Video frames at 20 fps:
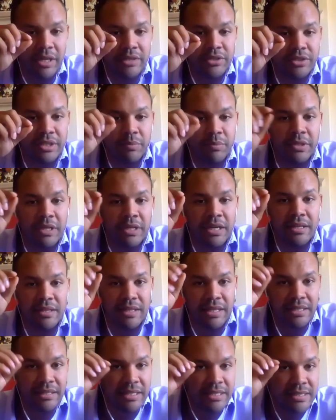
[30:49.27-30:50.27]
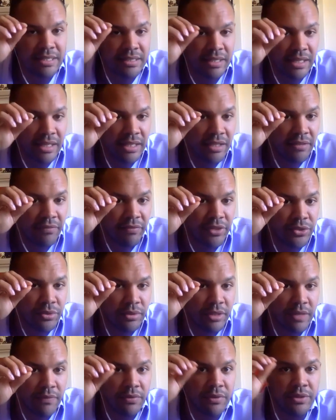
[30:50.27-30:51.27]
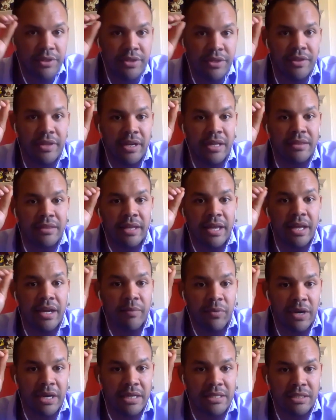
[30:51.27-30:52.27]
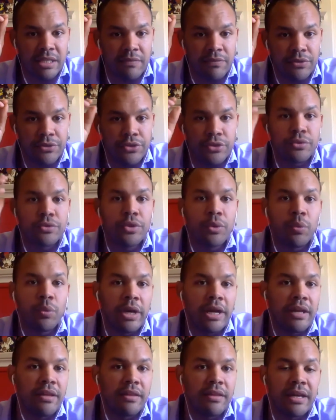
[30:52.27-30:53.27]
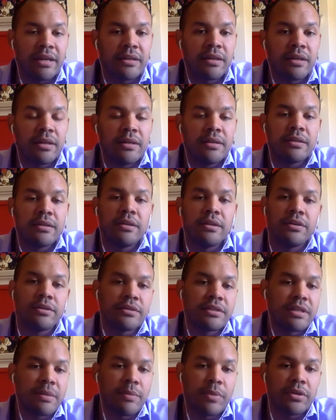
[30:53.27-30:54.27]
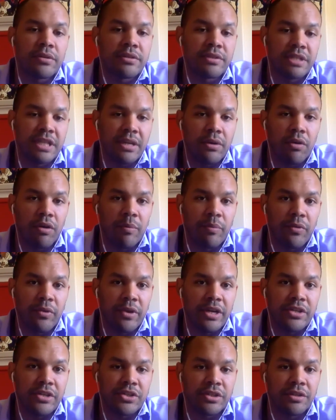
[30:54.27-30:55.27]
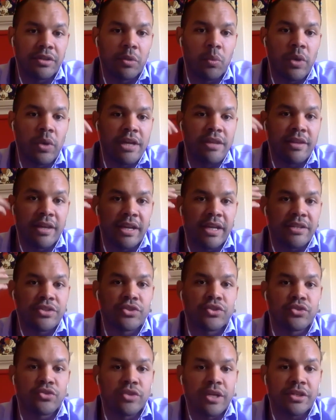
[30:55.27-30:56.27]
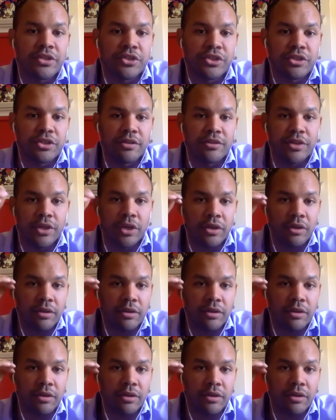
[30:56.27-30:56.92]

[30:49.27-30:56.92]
actually apply, like that's at the individual level, and then at the enterprise level too. The way, like your typical C corporation, the way that it's structured,